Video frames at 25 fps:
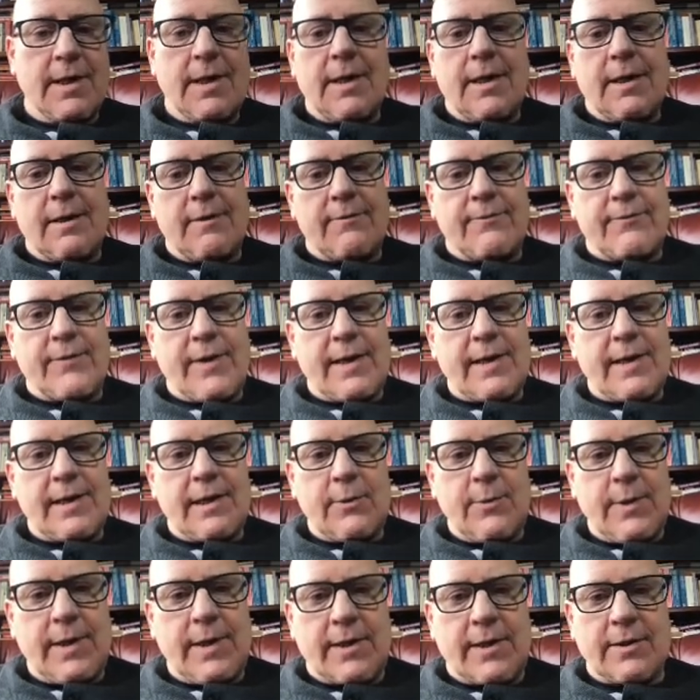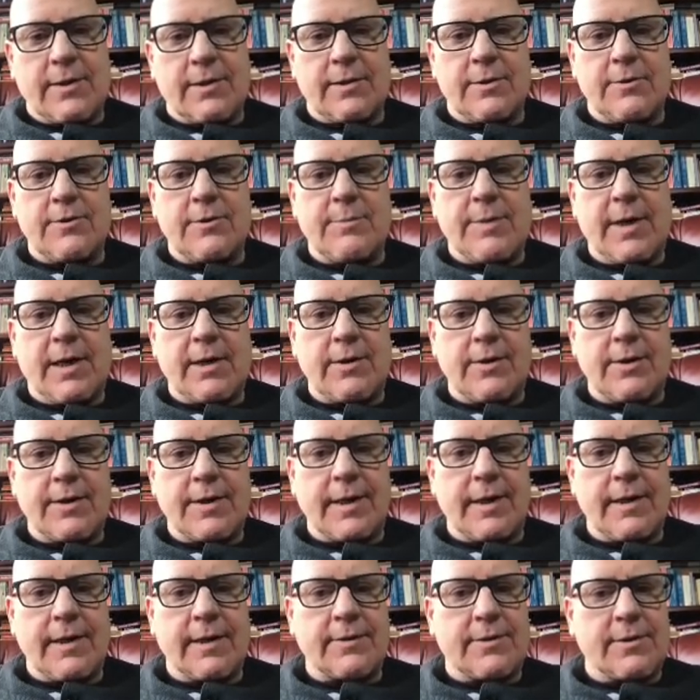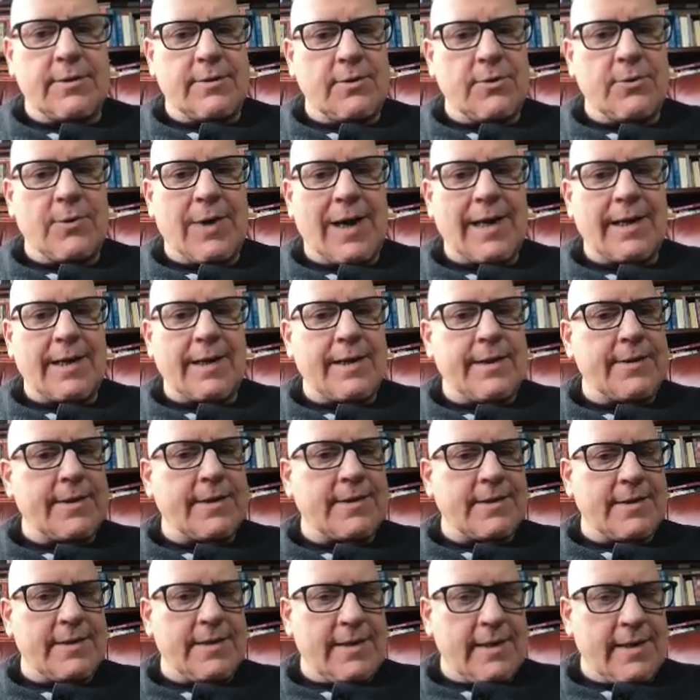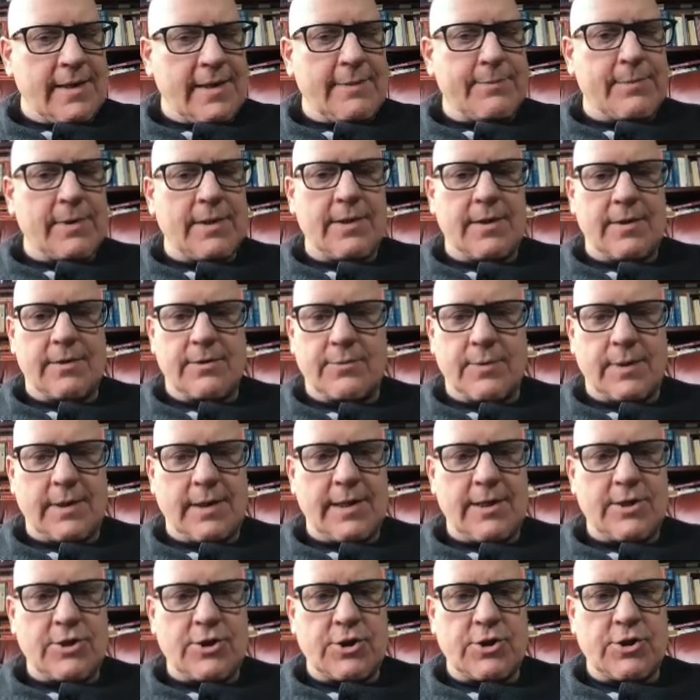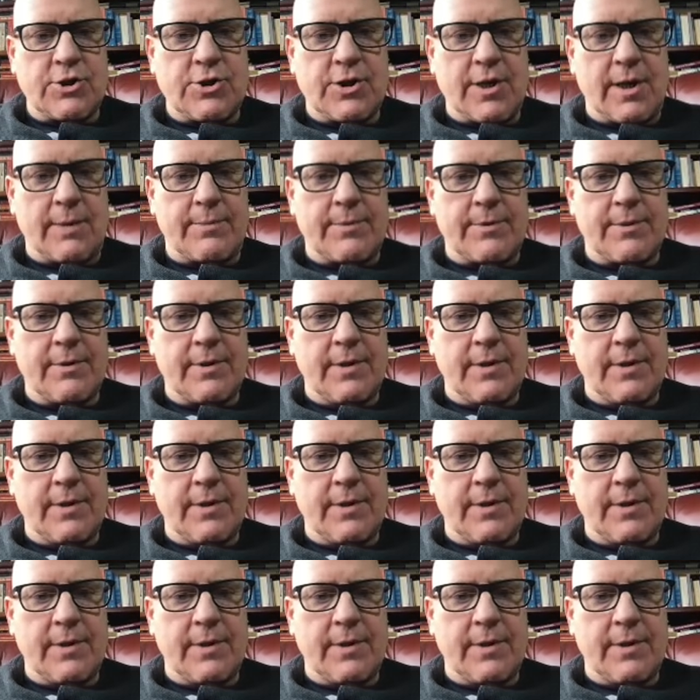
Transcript: And finally, we conclude by looking at the duality that's deep in this relationship.